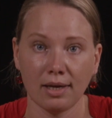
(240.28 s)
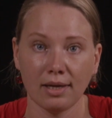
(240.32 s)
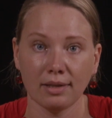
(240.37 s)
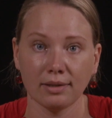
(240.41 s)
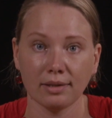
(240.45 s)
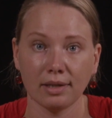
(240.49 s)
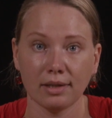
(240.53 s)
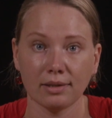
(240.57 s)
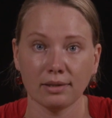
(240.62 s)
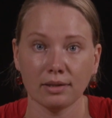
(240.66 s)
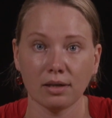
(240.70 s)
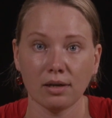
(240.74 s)

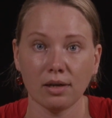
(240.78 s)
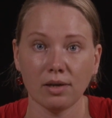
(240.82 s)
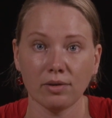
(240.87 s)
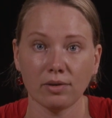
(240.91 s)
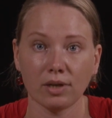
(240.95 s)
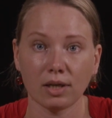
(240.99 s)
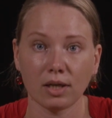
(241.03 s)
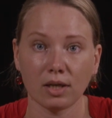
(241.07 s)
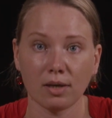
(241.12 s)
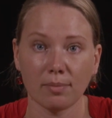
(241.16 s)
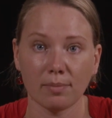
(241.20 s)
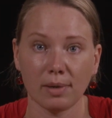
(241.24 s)
that are
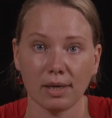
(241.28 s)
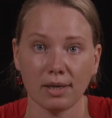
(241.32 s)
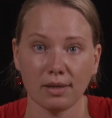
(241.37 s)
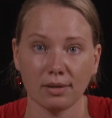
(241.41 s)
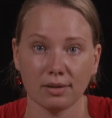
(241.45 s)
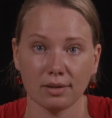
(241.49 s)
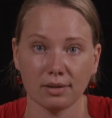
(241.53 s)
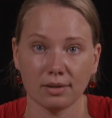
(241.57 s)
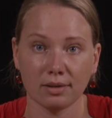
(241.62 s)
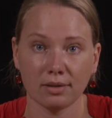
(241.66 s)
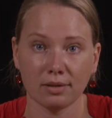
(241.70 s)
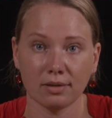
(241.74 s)

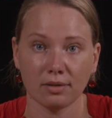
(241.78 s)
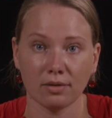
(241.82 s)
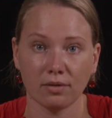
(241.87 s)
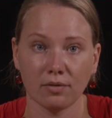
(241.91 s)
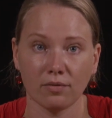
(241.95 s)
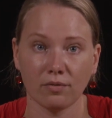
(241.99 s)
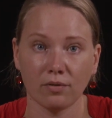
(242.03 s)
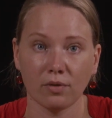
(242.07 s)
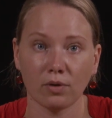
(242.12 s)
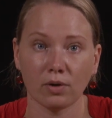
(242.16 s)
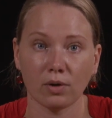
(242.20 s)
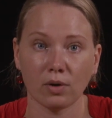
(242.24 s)
recommended
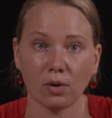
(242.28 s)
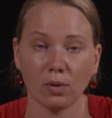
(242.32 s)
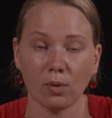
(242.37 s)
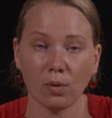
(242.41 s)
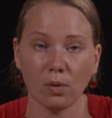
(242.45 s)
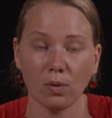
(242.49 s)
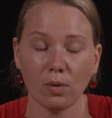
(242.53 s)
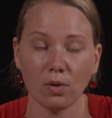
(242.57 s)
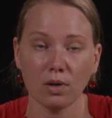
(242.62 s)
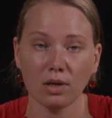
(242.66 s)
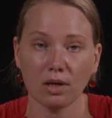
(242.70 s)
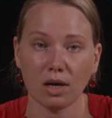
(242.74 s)
for
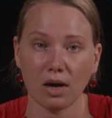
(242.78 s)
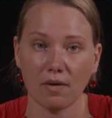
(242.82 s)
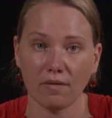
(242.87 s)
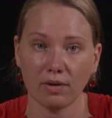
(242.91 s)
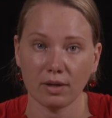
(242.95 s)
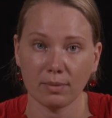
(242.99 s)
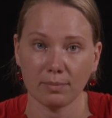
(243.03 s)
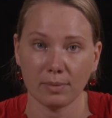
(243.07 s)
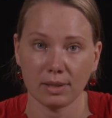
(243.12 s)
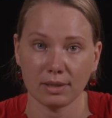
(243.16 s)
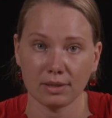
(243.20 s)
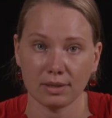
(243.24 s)
all
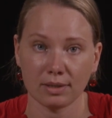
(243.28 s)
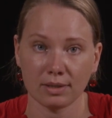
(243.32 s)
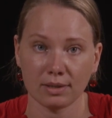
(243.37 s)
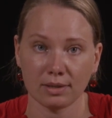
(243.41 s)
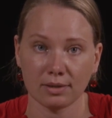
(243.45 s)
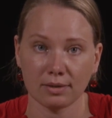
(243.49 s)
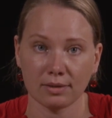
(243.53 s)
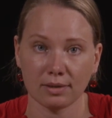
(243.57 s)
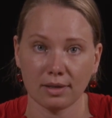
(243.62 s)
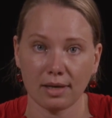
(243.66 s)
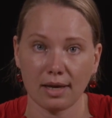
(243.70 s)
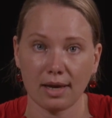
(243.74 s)
governments,
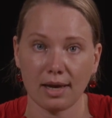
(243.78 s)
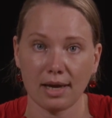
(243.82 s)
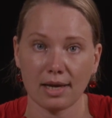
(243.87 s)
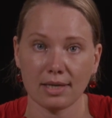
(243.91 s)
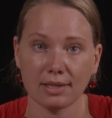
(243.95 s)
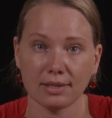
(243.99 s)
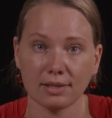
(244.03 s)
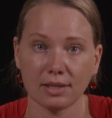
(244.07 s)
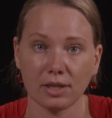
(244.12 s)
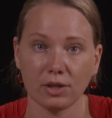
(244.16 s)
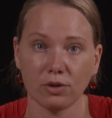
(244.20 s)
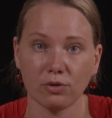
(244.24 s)

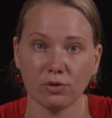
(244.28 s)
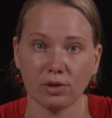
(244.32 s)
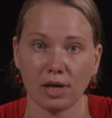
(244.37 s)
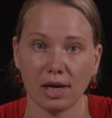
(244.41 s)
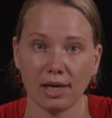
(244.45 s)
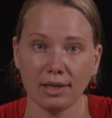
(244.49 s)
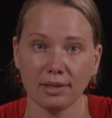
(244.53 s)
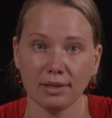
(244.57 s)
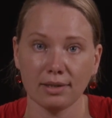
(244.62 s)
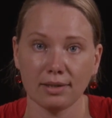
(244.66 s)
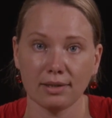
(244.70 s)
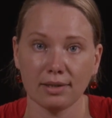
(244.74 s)
as the
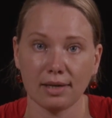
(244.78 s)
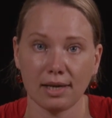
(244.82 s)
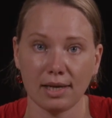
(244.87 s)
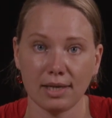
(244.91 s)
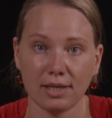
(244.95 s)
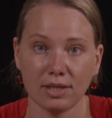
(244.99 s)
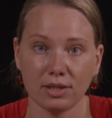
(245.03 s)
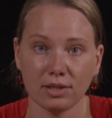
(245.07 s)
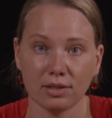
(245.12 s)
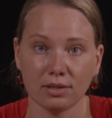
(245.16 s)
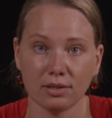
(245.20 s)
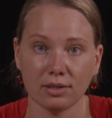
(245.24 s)
United
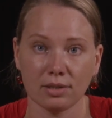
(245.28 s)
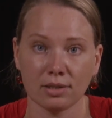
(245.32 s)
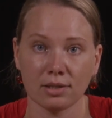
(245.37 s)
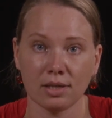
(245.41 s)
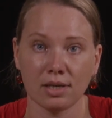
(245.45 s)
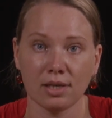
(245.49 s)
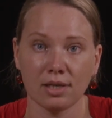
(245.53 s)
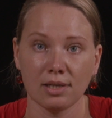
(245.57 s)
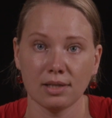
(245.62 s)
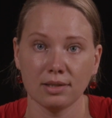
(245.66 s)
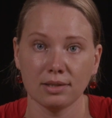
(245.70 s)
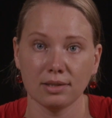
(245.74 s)
Nations
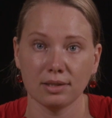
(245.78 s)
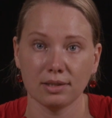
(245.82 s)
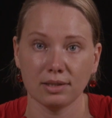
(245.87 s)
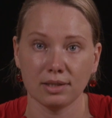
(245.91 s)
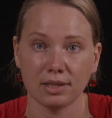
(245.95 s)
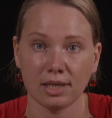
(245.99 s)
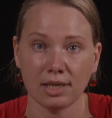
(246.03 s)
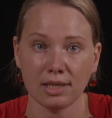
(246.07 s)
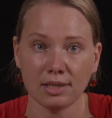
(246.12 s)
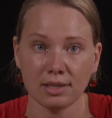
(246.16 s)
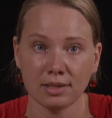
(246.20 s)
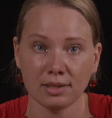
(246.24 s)

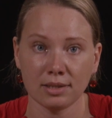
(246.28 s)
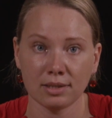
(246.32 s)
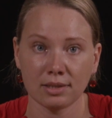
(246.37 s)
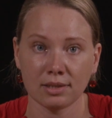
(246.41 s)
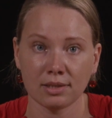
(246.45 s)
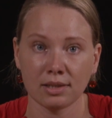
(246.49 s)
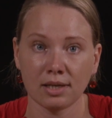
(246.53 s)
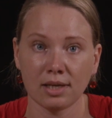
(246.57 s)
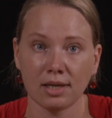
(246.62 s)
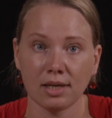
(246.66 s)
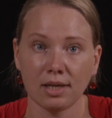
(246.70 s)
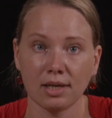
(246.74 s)

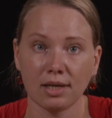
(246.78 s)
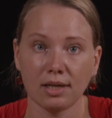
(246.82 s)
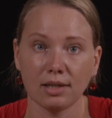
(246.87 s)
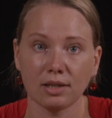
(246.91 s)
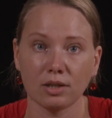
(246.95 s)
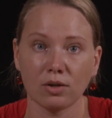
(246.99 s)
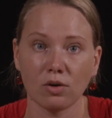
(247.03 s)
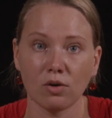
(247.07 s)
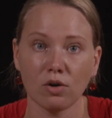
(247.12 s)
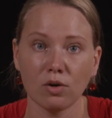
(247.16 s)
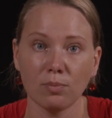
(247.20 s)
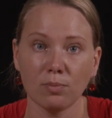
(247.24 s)
suggests
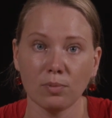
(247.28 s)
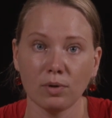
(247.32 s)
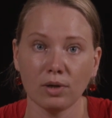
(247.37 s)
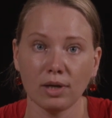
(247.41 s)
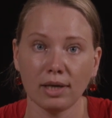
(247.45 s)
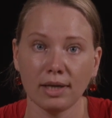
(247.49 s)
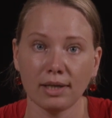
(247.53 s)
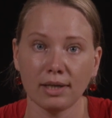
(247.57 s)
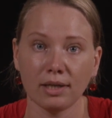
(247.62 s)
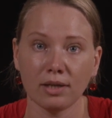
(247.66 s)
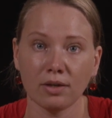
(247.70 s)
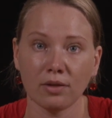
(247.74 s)

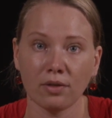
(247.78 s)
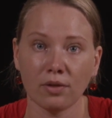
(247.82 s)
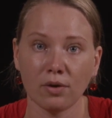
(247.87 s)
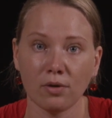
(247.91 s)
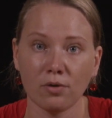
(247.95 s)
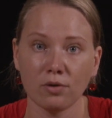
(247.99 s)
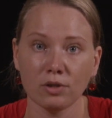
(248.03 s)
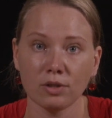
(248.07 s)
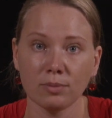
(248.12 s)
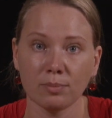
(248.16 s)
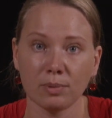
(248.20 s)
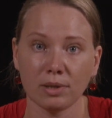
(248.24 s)
incorporating
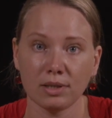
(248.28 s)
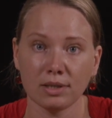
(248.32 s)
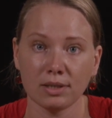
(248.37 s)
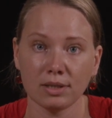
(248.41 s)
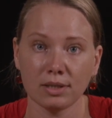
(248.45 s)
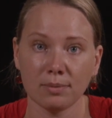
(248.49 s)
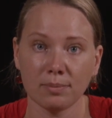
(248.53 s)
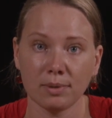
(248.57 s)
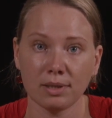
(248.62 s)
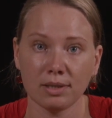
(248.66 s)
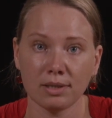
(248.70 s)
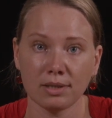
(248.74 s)
those
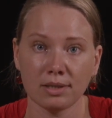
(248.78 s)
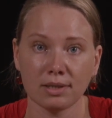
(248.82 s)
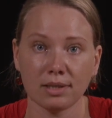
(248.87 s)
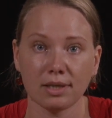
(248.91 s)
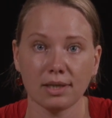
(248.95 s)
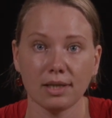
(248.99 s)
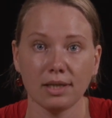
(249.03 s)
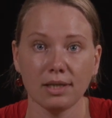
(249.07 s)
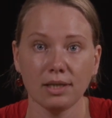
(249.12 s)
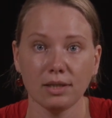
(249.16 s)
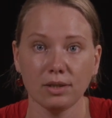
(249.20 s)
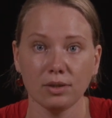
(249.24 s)
principles
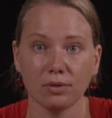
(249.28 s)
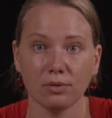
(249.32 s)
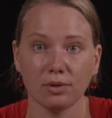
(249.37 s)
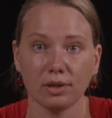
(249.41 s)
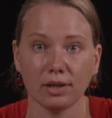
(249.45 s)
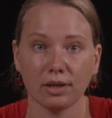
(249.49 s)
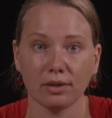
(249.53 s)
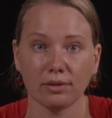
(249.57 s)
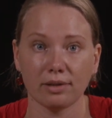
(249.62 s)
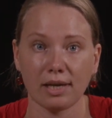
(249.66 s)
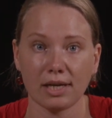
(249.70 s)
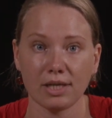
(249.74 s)
into
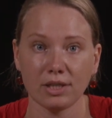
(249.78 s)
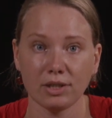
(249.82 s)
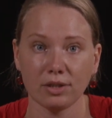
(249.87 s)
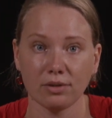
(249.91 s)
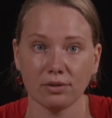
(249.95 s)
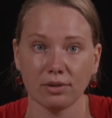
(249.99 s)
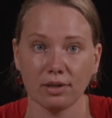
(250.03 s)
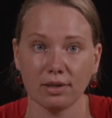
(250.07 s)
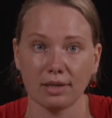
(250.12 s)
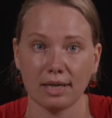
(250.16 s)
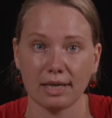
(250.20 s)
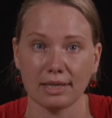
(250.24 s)
their
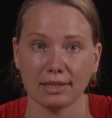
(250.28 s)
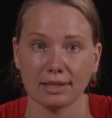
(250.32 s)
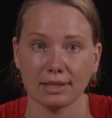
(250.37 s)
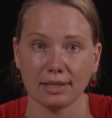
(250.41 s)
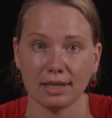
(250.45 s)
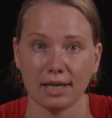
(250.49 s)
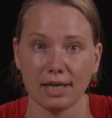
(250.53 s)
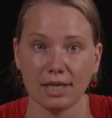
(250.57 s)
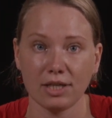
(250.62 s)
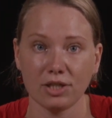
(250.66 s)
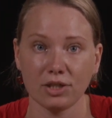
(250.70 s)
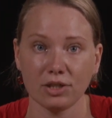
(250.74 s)
national
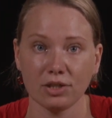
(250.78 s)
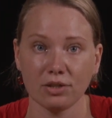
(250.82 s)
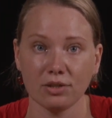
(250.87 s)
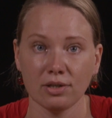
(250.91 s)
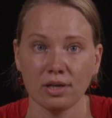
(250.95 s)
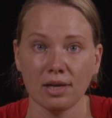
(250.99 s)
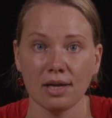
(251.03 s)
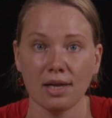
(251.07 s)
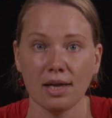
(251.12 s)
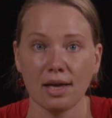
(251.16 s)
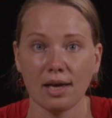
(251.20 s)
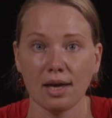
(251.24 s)

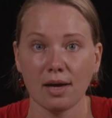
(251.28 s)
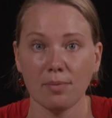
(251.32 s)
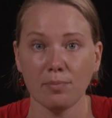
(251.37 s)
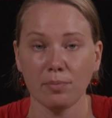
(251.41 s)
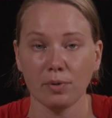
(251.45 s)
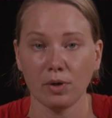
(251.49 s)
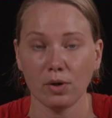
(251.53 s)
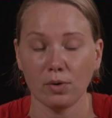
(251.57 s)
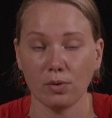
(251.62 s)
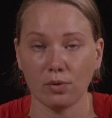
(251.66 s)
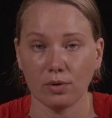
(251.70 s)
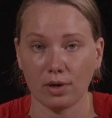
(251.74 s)
legislation and
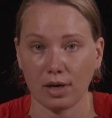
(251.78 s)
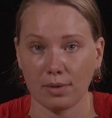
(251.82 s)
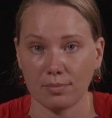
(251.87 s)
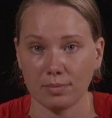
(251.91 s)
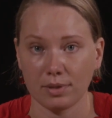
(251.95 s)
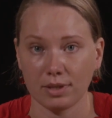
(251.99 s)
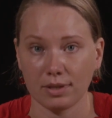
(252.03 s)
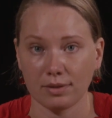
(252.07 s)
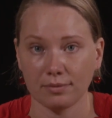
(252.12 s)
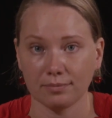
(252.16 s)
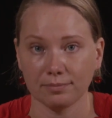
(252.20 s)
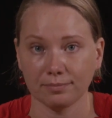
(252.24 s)

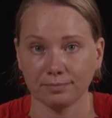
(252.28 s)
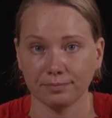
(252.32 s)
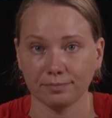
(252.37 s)
programs.